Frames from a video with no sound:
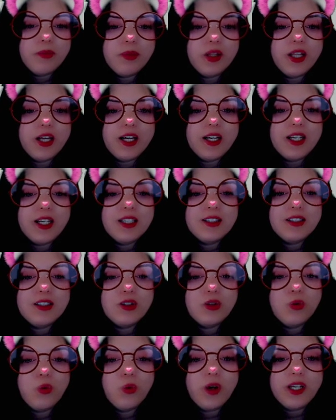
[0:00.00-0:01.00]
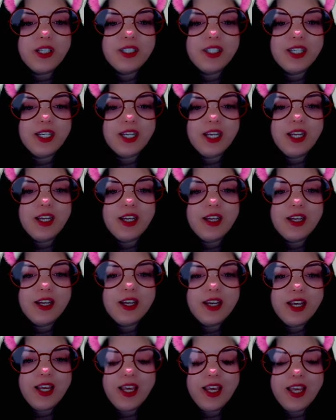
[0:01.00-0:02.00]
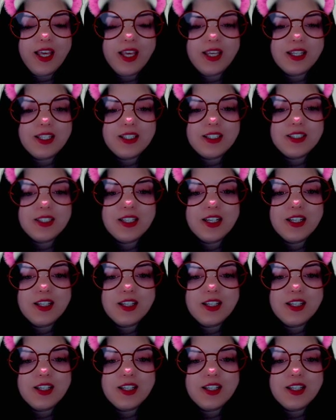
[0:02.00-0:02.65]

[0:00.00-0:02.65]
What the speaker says: plus 20 is